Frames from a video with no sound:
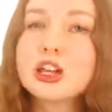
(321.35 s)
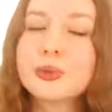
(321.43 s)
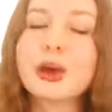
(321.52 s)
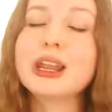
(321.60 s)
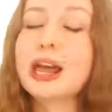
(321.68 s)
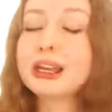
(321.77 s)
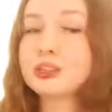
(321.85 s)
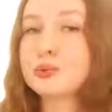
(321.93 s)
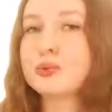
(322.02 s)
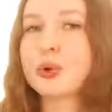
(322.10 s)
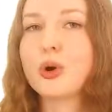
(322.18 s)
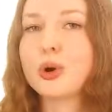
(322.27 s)
You might like
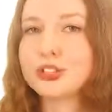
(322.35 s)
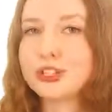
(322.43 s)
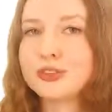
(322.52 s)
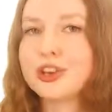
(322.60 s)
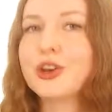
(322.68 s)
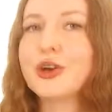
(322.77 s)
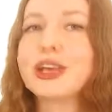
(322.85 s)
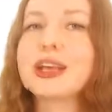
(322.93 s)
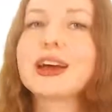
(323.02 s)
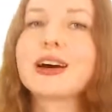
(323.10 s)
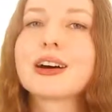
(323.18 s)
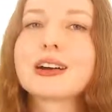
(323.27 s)
to pause the video
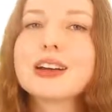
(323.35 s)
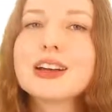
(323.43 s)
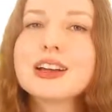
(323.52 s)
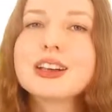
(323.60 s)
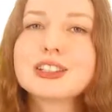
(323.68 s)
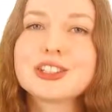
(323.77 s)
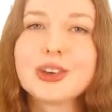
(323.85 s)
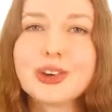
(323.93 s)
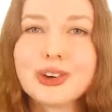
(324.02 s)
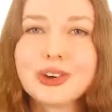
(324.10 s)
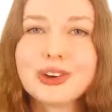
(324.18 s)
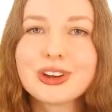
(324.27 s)
here
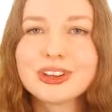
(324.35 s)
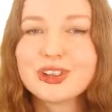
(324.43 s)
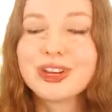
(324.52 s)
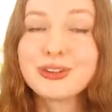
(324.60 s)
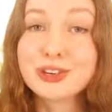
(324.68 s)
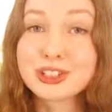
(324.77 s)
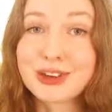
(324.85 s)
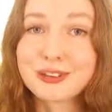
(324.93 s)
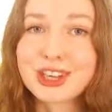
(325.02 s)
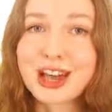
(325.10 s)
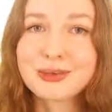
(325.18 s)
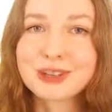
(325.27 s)
so you give
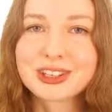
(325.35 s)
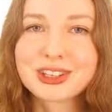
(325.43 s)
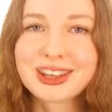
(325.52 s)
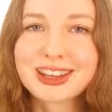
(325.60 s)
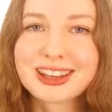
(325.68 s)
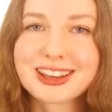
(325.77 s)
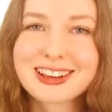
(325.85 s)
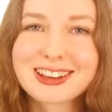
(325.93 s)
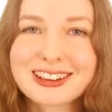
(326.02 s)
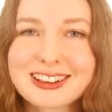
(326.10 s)
yourself time to think.